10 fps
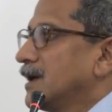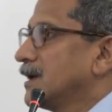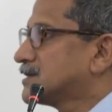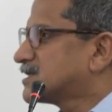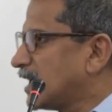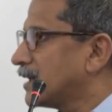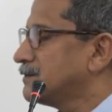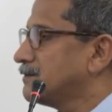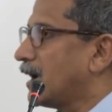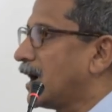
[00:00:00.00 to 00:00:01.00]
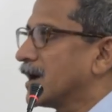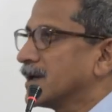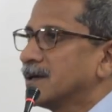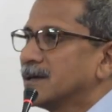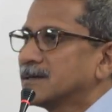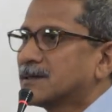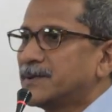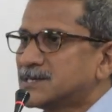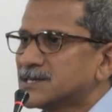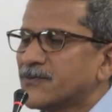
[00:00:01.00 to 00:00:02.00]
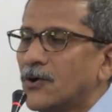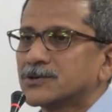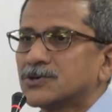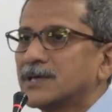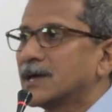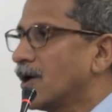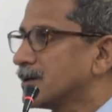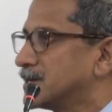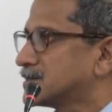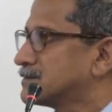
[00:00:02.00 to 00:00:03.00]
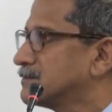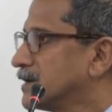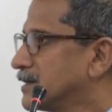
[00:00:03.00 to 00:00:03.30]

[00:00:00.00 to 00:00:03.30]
is done by the business folks or the economists.